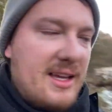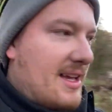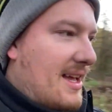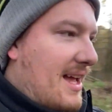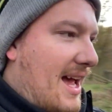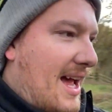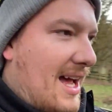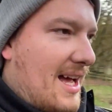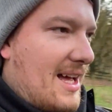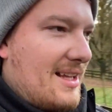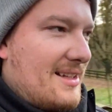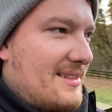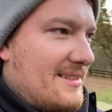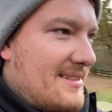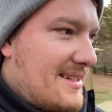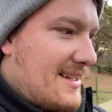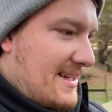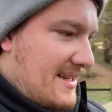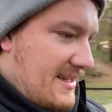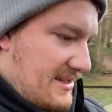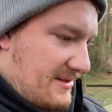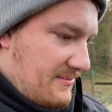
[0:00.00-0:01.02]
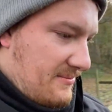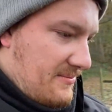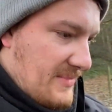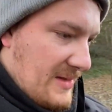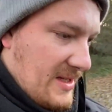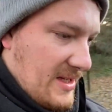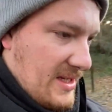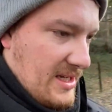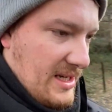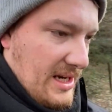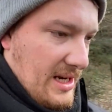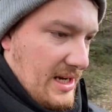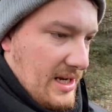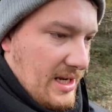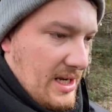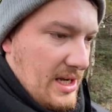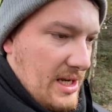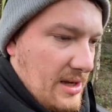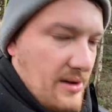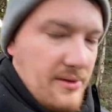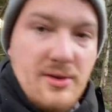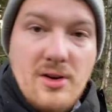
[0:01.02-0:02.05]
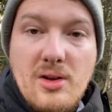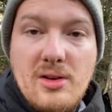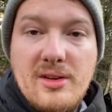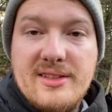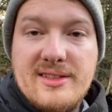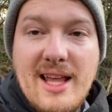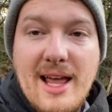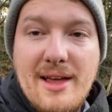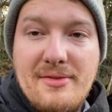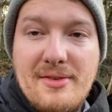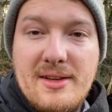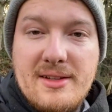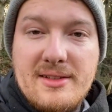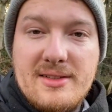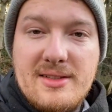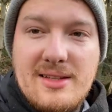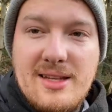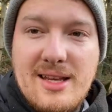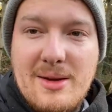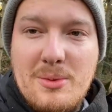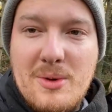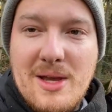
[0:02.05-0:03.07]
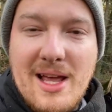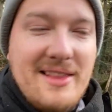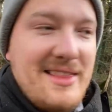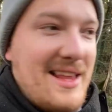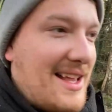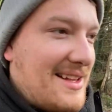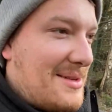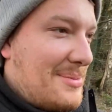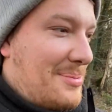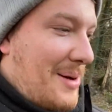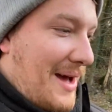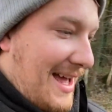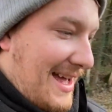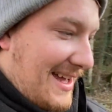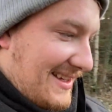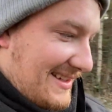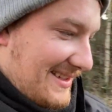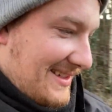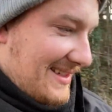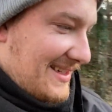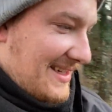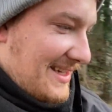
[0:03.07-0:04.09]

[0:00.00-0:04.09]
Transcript: And for all those efforts, we hadn't had a bite.